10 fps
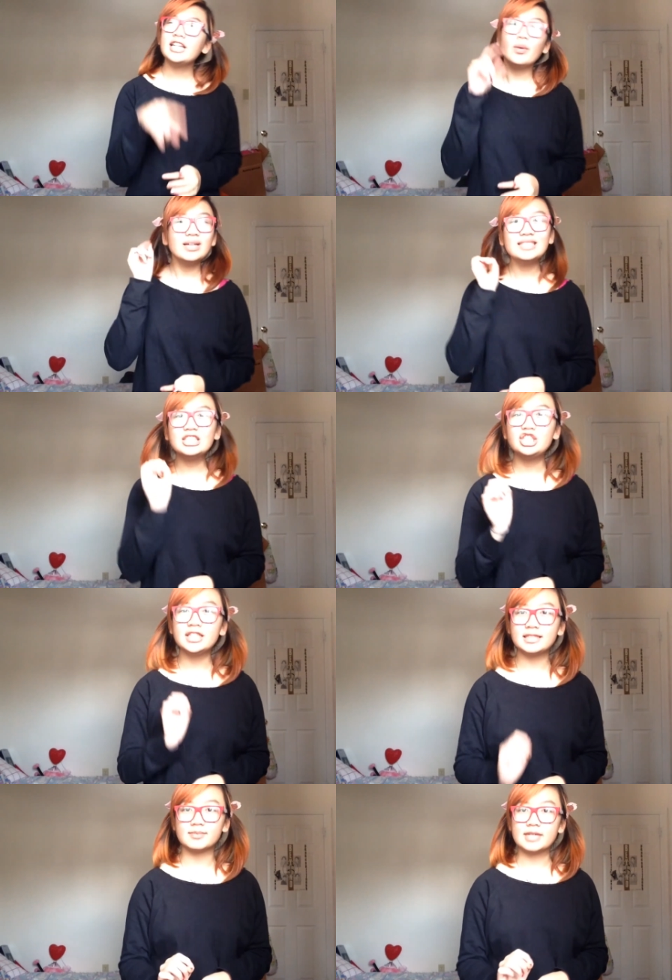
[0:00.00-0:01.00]
Now, is it
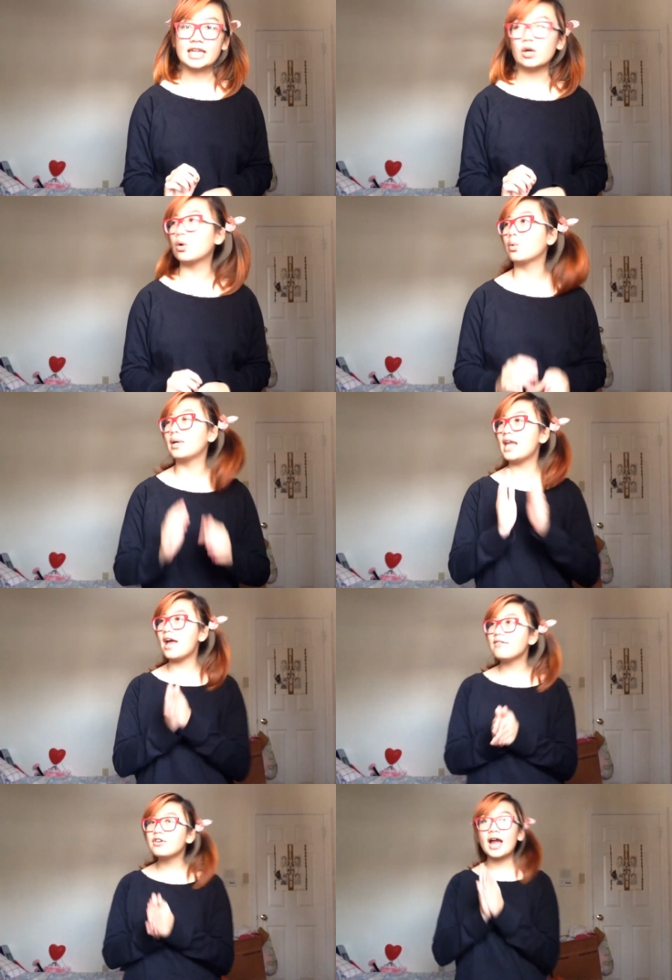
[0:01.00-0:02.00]
just me, or
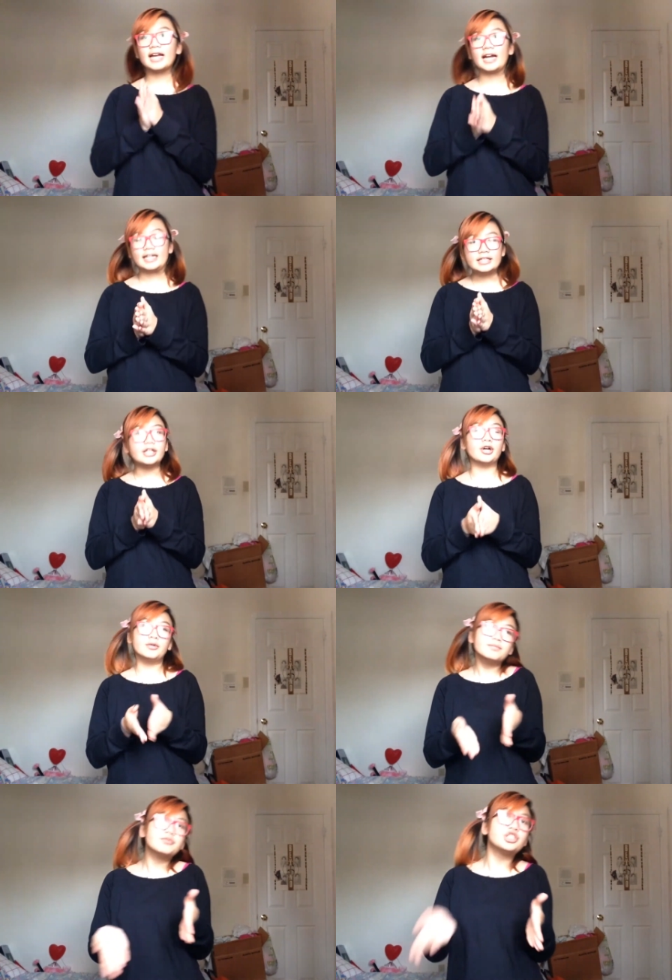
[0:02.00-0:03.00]
whenever I gotta, you
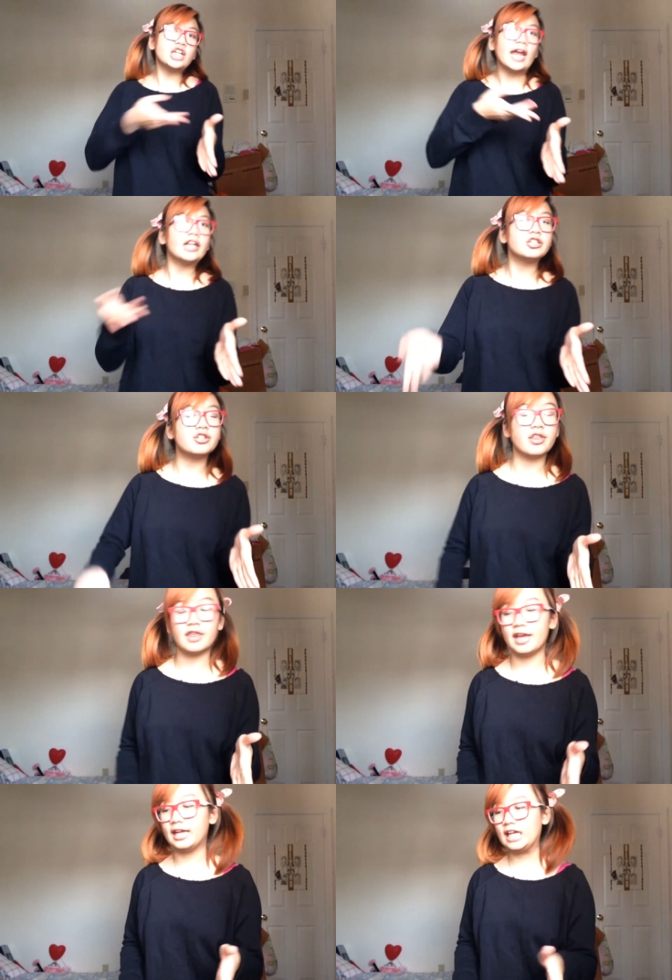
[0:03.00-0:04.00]
know, change the
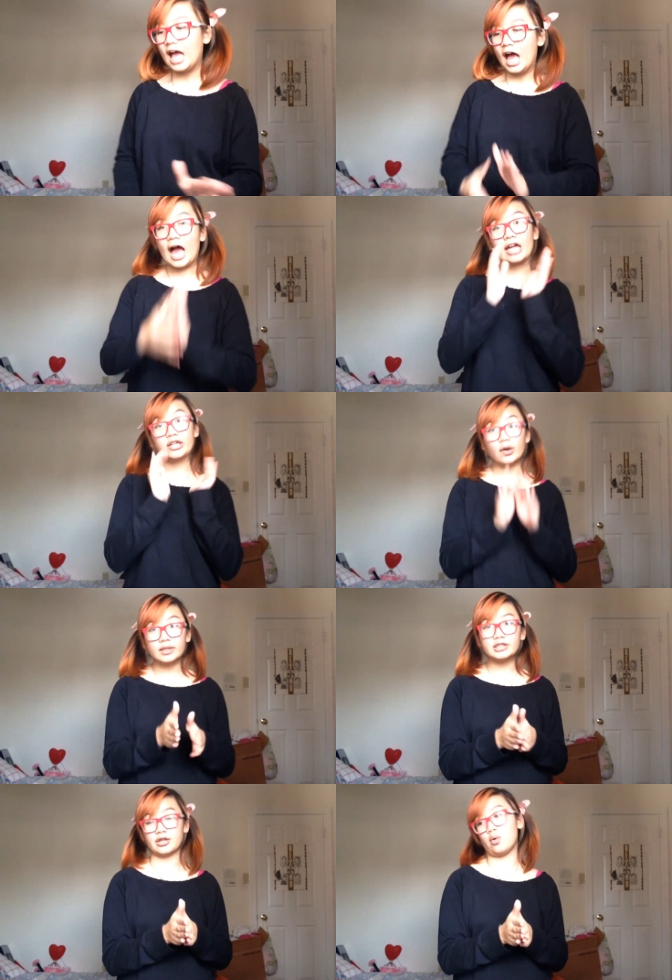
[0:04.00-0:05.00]
thing, I go
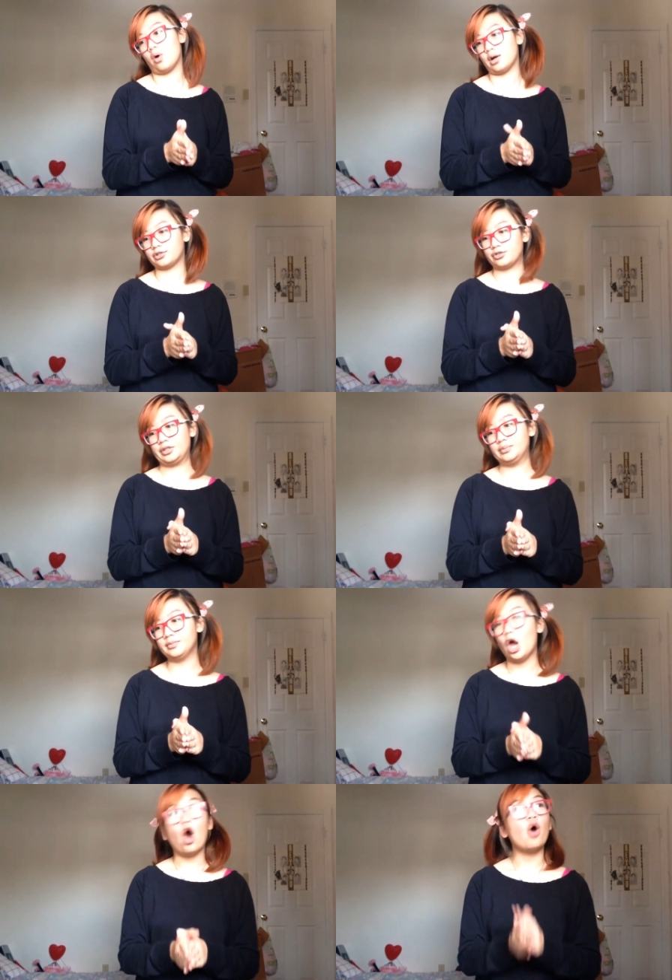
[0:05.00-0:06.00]
into the washroom,
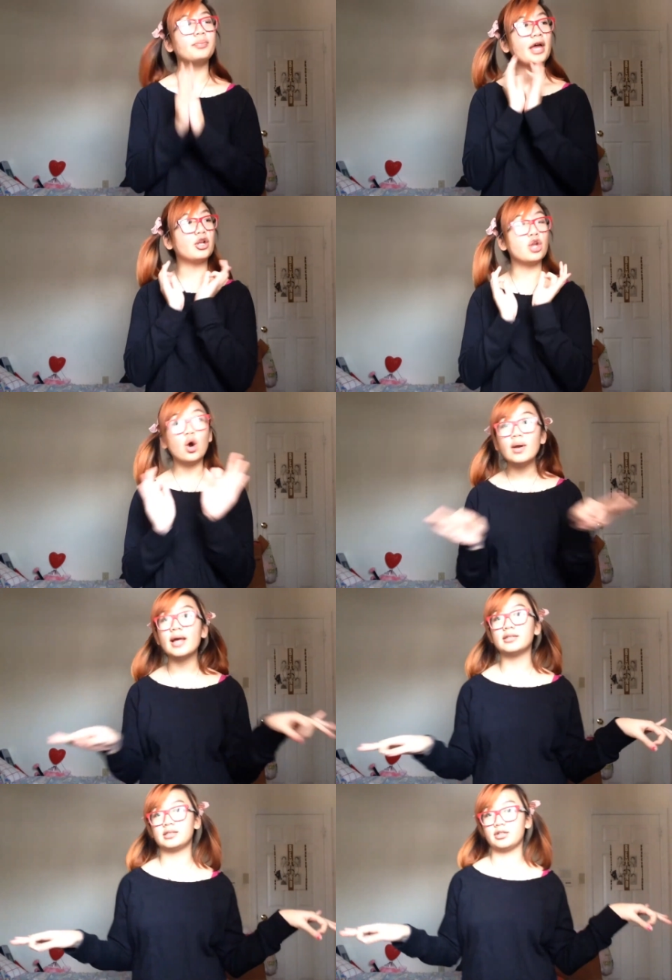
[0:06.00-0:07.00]
hope that no one
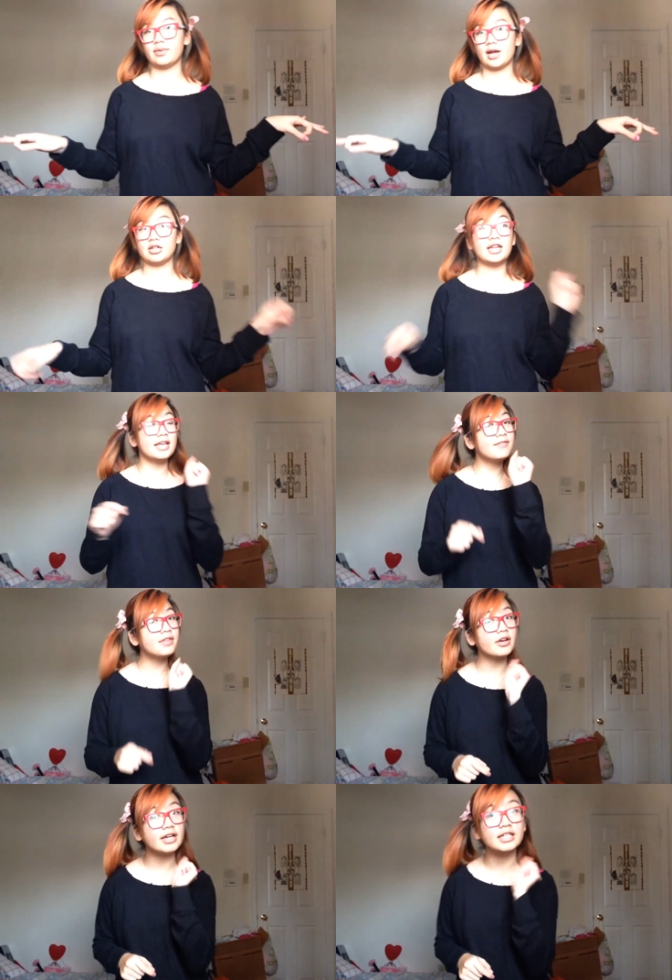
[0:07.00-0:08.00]
else is around, and if
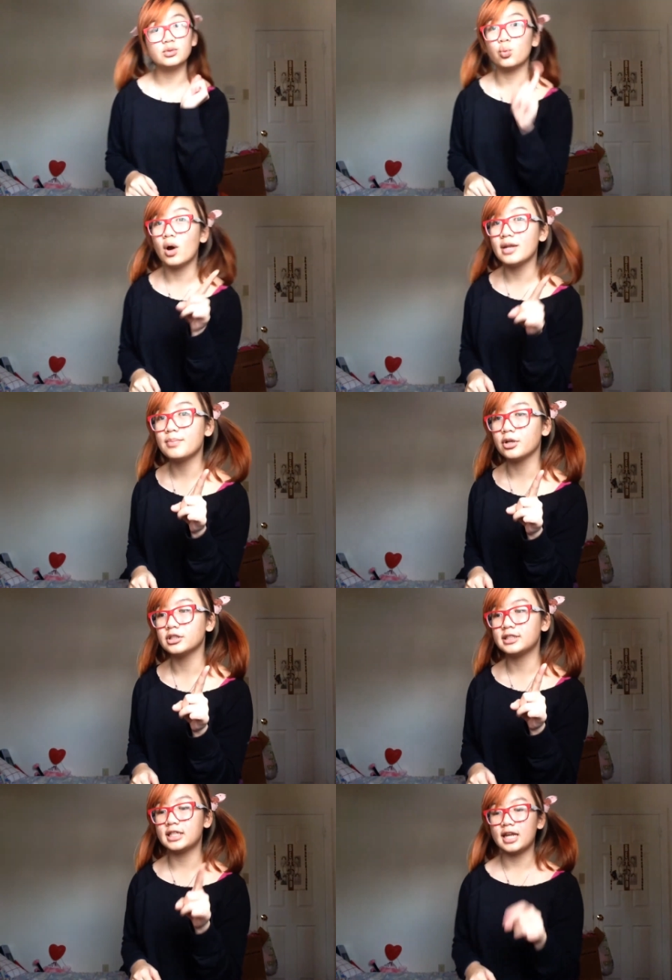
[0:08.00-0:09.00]
there is one
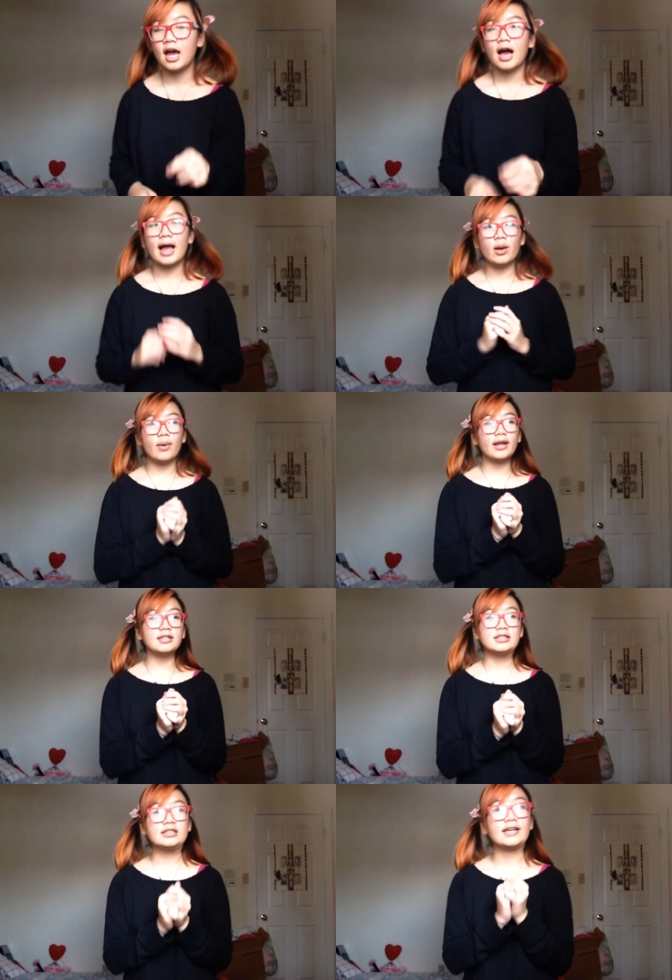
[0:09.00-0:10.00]
person, I wait
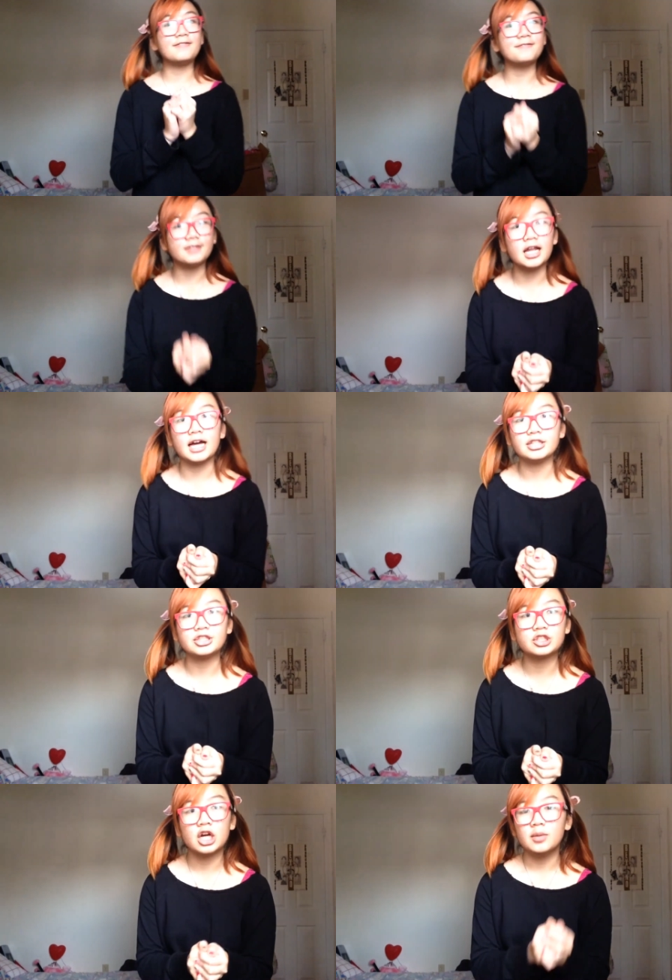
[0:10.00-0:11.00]
until they
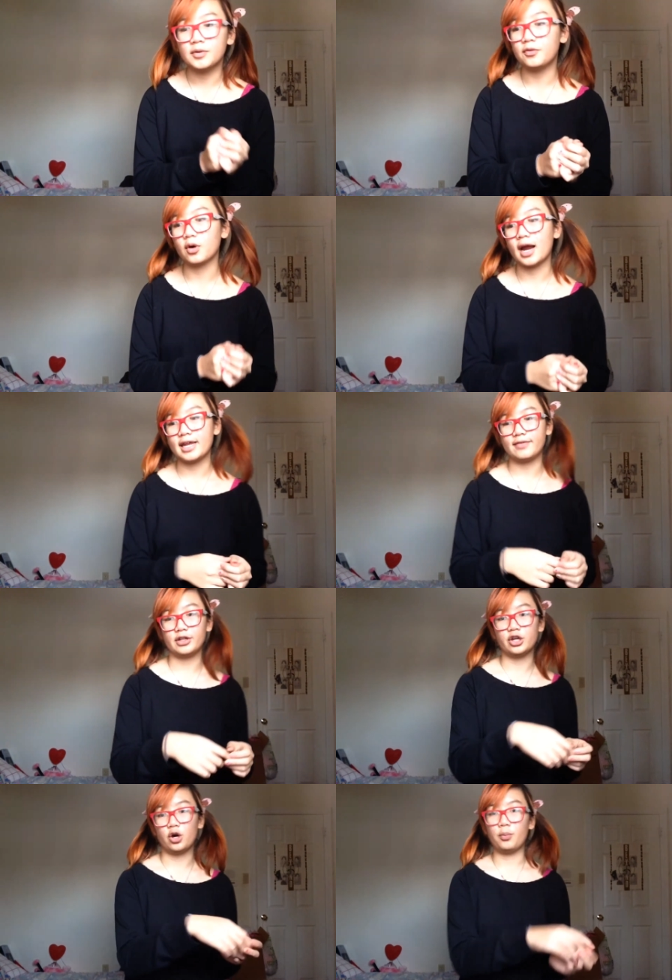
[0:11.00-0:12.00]
flush before I
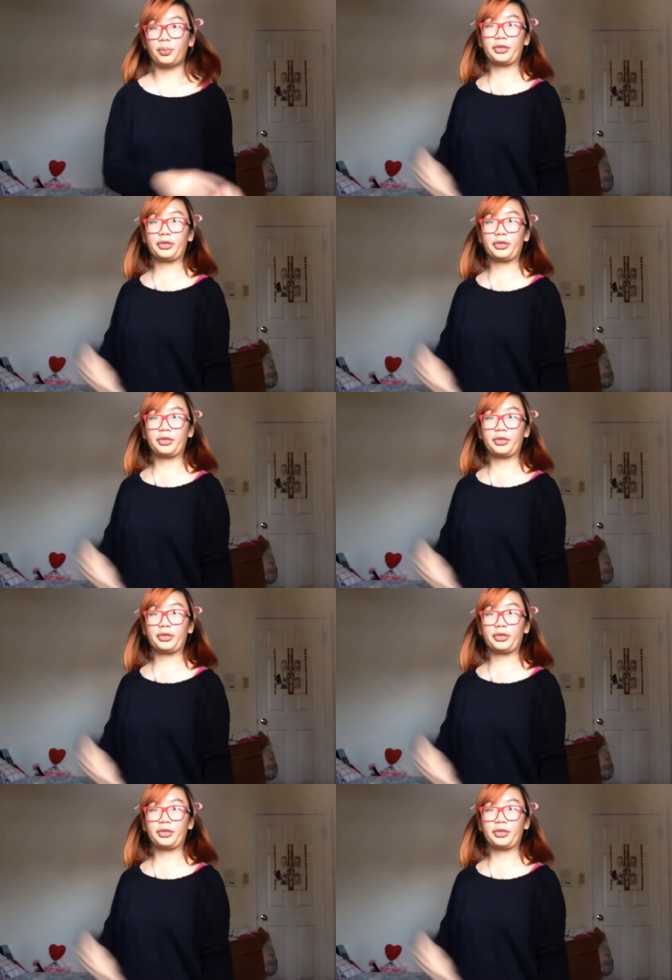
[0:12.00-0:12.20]
even go